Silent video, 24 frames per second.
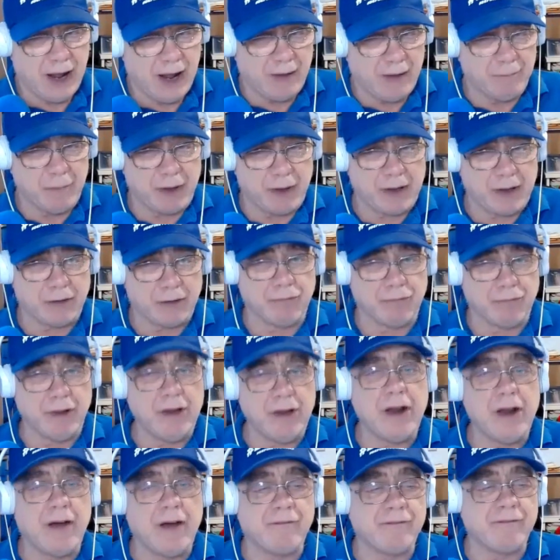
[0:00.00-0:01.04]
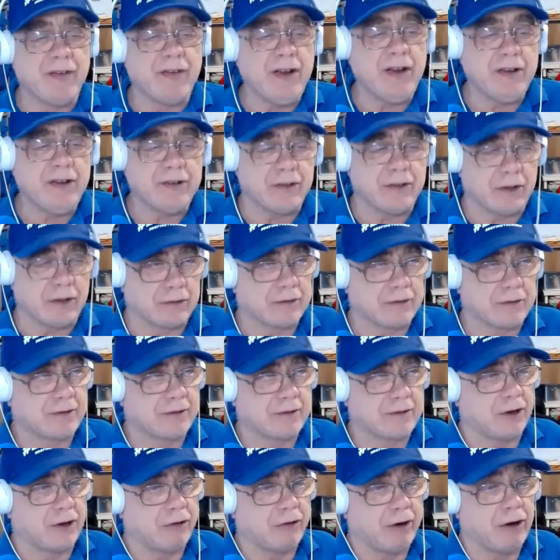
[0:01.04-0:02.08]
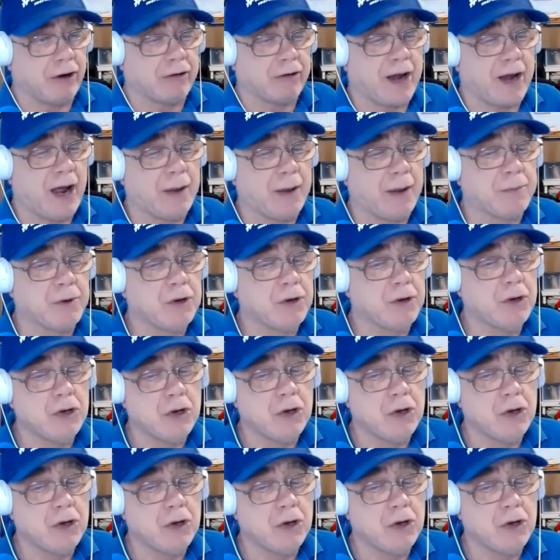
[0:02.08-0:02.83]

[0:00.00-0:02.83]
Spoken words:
and because we do not fit to this stereotype,